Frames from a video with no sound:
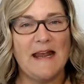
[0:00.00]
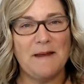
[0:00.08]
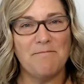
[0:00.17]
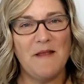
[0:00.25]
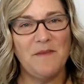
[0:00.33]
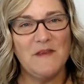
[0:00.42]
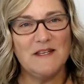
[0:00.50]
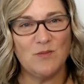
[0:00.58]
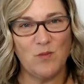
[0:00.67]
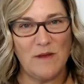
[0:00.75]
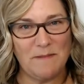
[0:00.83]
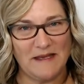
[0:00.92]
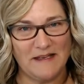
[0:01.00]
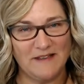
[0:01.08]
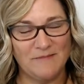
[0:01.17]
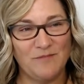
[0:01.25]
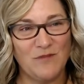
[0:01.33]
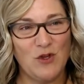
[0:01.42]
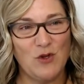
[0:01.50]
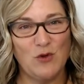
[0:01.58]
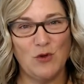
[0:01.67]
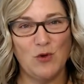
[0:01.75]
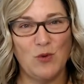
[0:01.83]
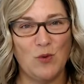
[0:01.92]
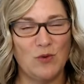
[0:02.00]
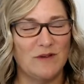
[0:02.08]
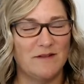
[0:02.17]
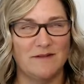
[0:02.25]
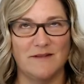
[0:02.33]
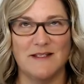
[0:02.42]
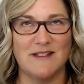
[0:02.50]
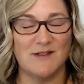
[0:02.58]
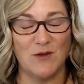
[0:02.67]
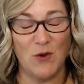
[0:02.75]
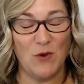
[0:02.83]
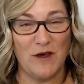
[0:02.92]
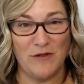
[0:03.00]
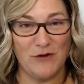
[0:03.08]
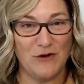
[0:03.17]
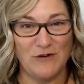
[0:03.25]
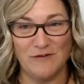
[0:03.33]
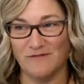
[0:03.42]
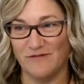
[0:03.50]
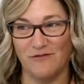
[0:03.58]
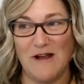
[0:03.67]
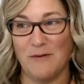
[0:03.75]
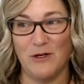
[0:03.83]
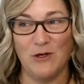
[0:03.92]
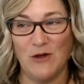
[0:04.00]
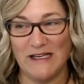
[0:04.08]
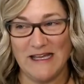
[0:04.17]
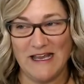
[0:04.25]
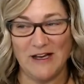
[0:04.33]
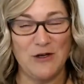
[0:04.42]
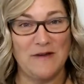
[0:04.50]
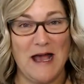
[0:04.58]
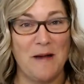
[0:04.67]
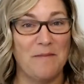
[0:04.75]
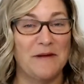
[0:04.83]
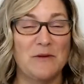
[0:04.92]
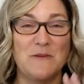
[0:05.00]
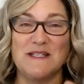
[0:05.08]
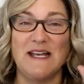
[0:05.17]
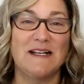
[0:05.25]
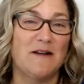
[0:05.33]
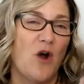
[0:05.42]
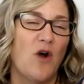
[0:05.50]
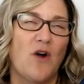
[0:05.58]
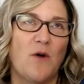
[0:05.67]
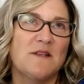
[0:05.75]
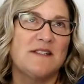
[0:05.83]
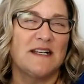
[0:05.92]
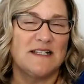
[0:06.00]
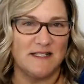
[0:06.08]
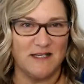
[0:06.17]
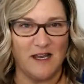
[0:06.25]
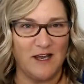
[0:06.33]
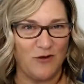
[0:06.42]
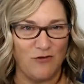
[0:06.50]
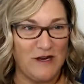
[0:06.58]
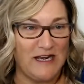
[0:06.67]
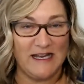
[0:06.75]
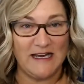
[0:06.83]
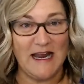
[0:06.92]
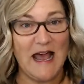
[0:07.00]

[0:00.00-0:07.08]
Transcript: And I met these women who, this is a whole other rabbit hole I can't go down, but it was like almost like a psychic reading.